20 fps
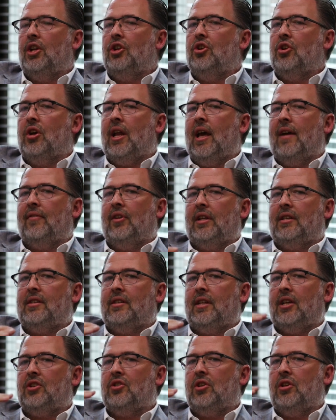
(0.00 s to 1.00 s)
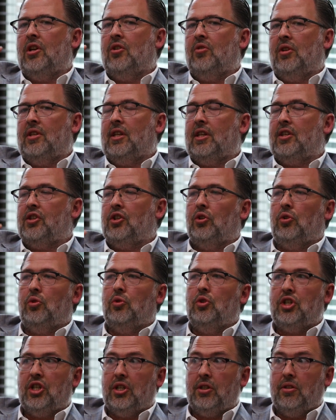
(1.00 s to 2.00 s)
you're going to have a section known as
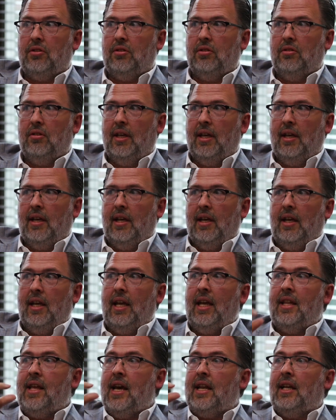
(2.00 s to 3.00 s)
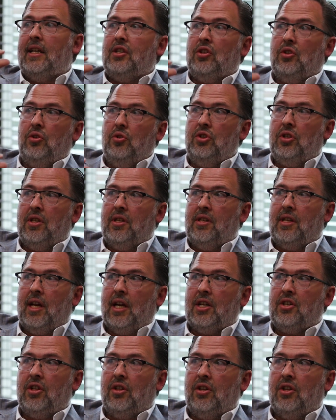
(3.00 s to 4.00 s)
exclusions. In that exclusion
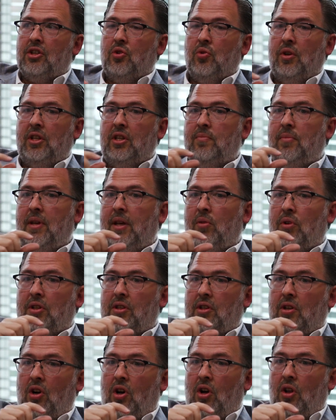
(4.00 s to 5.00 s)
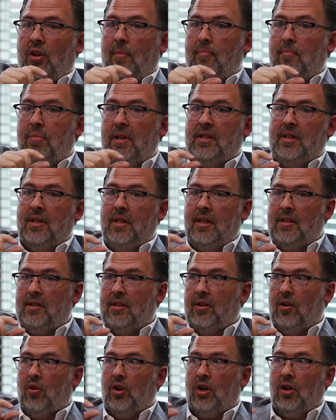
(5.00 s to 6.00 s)
section, there's going to be what's called
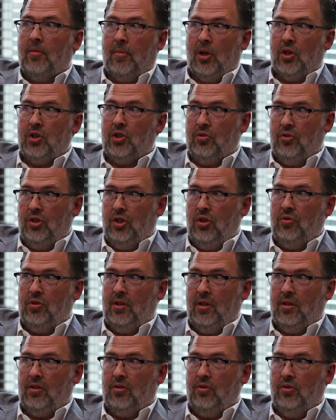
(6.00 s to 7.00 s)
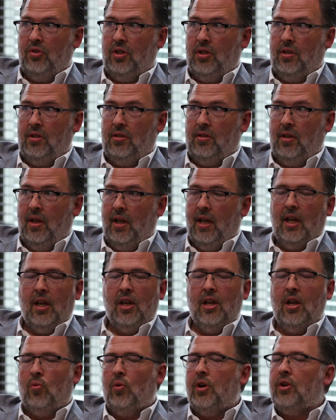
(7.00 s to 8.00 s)
business or commercial use exclusions.
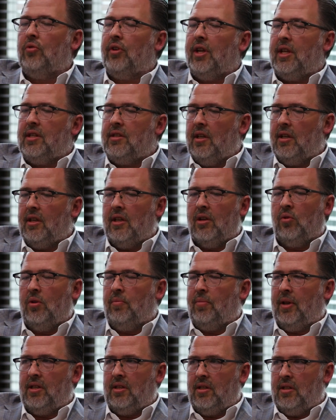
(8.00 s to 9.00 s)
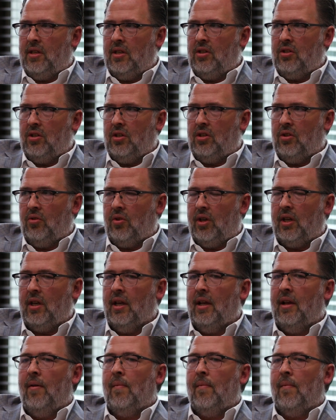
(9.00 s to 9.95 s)
Yeah. No one reads it. No one pays attention to it.